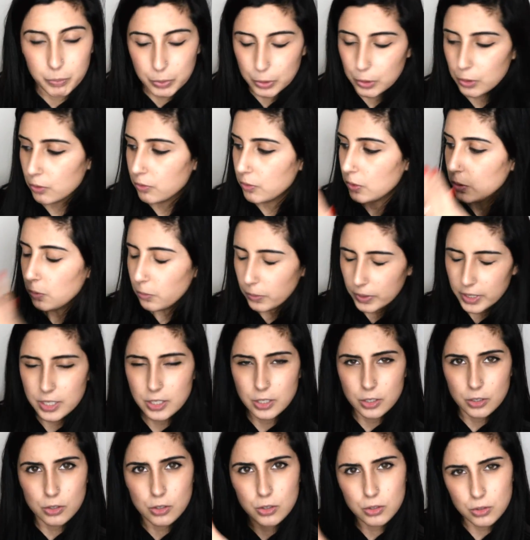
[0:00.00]
beautiful
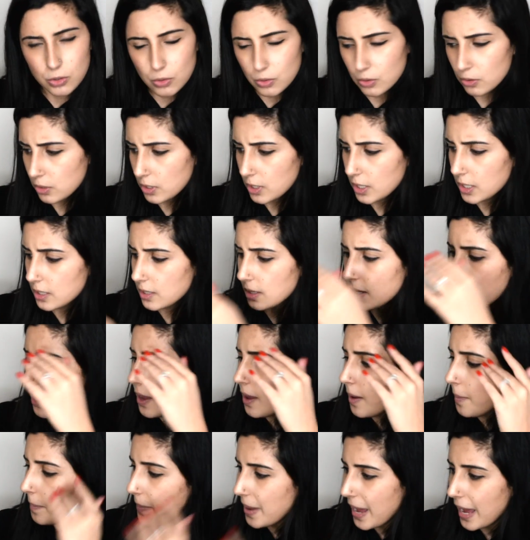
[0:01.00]
Winter Solstice
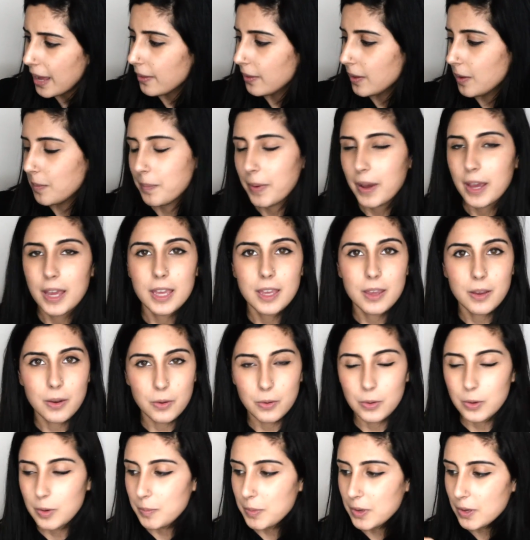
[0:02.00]
palette by
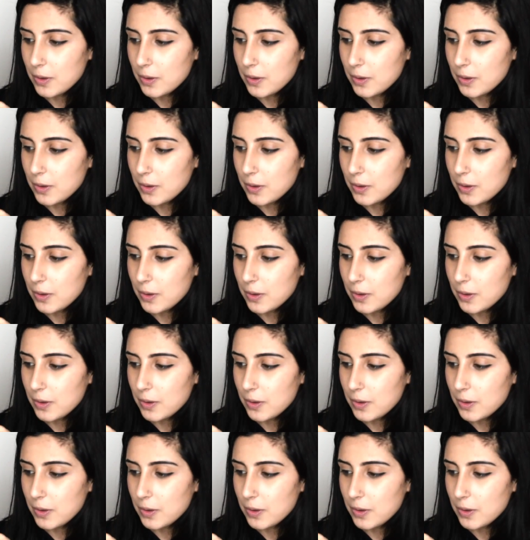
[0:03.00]
Huda